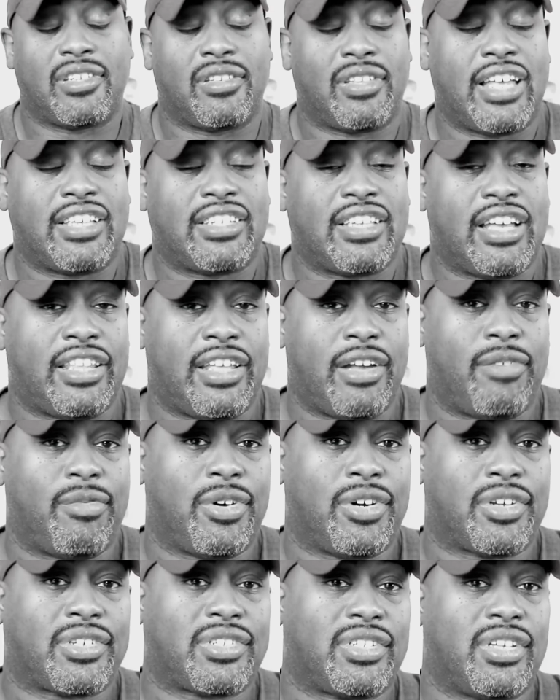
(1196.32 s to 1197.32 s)
So that's how that
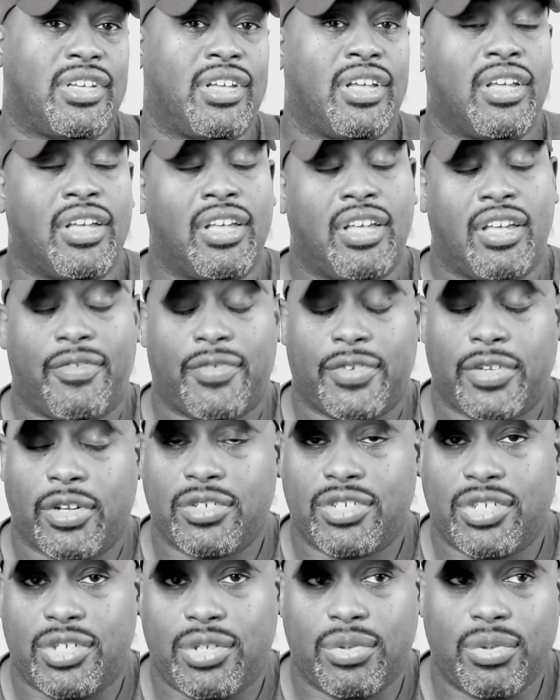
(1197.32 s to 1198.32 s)
works. And for
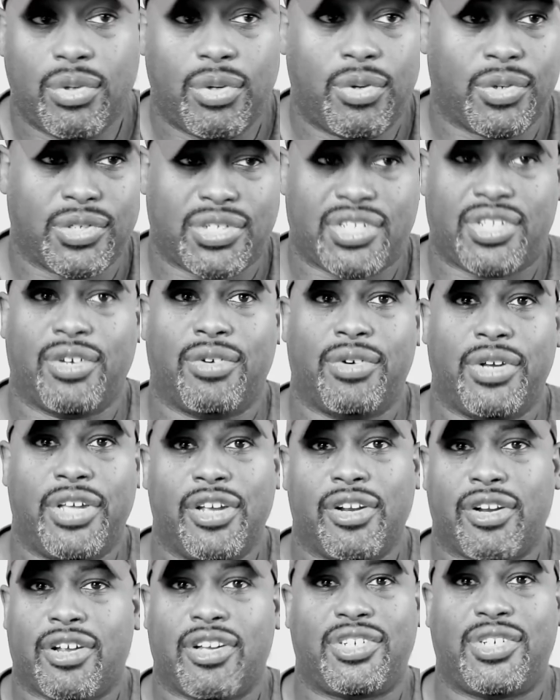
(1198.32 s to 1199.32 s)
those of you who are still
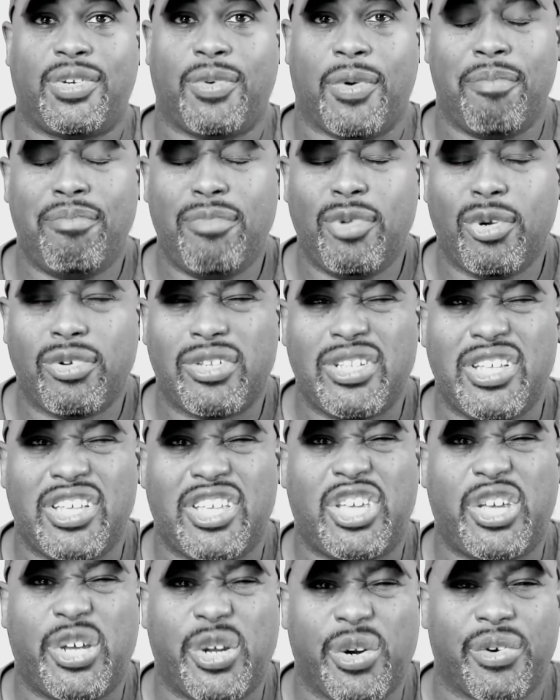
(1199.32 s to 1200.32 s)
here because you were merely
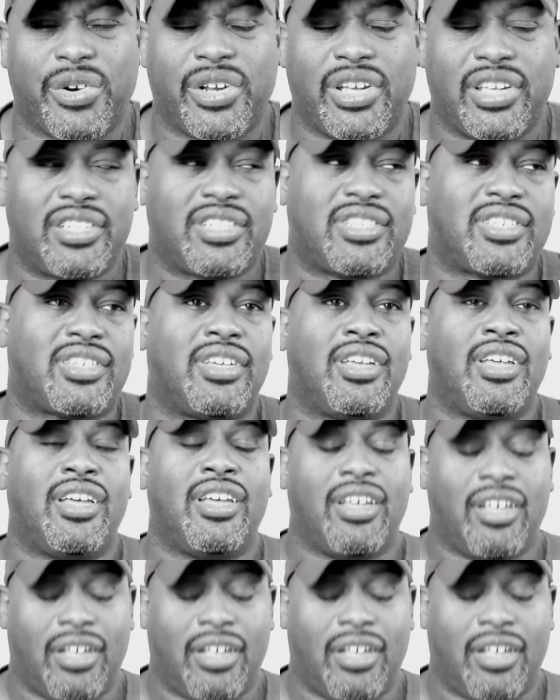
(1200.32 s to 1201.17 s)
curious,